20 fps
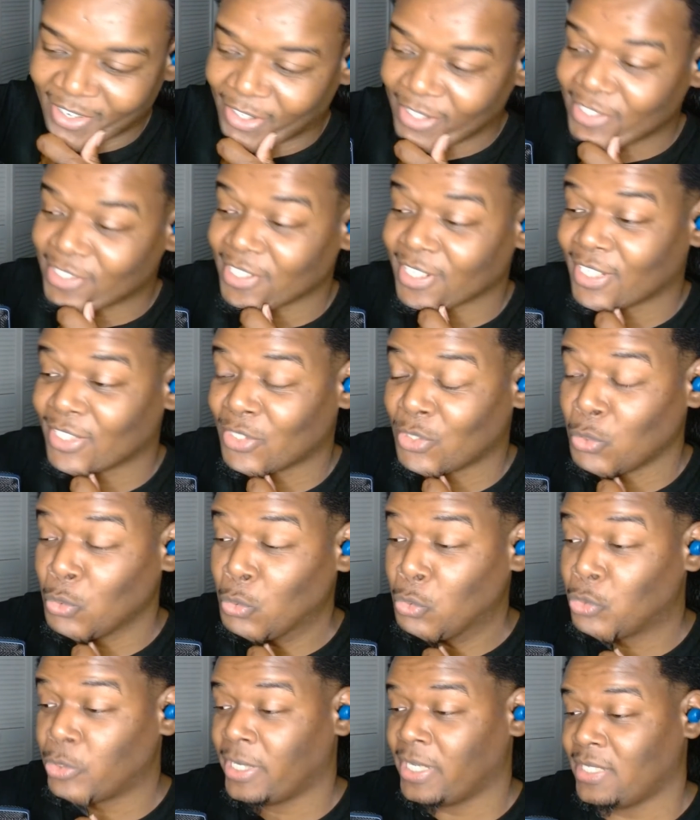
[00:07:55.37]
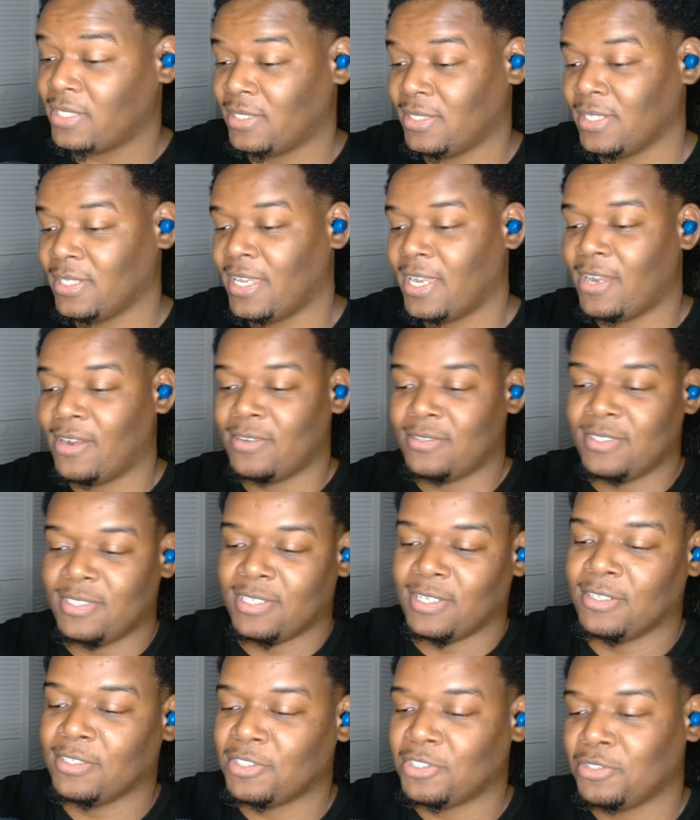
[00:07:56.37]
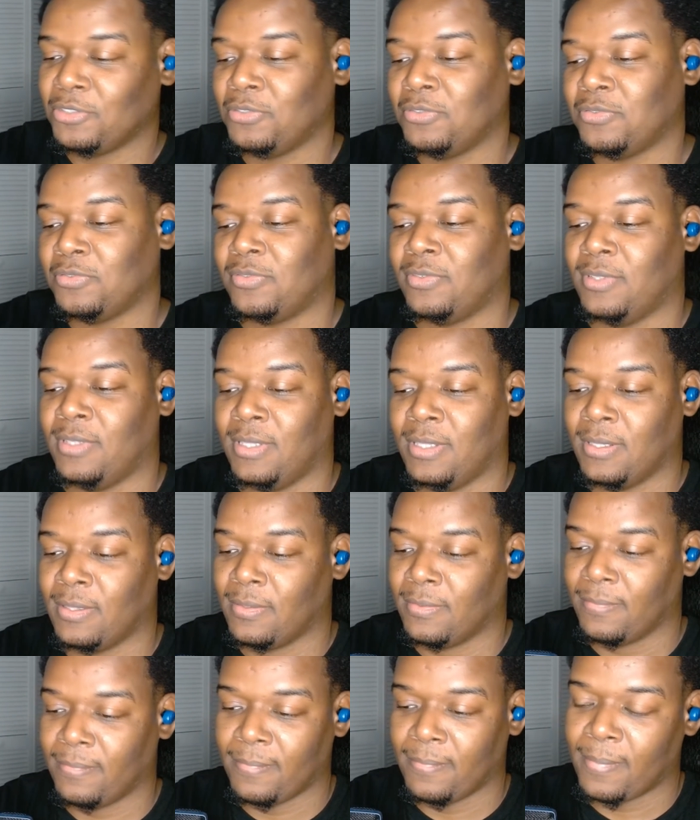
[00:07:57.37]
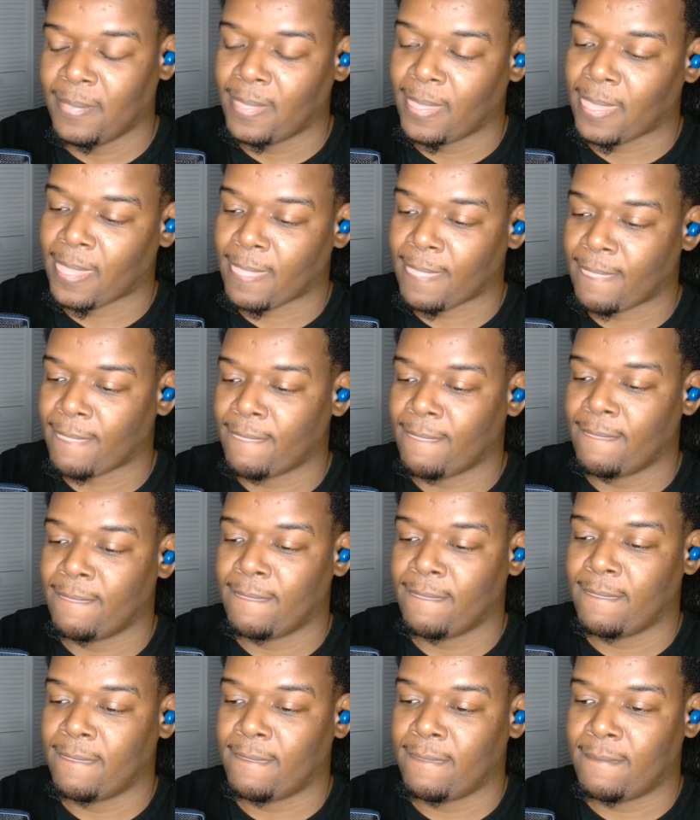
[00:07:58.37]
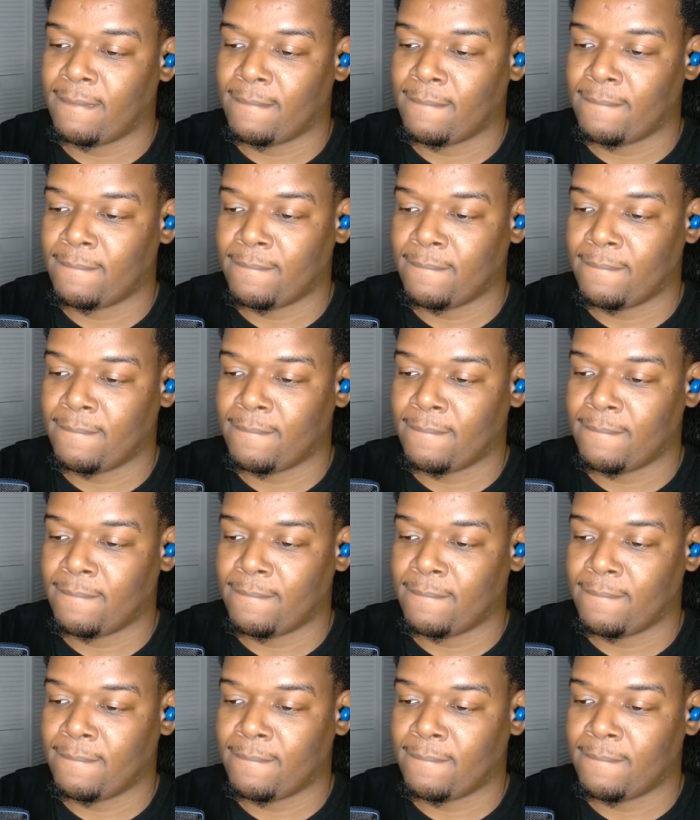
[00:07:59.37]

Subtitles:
Took two drinks to get her to tell the truth. Do not move.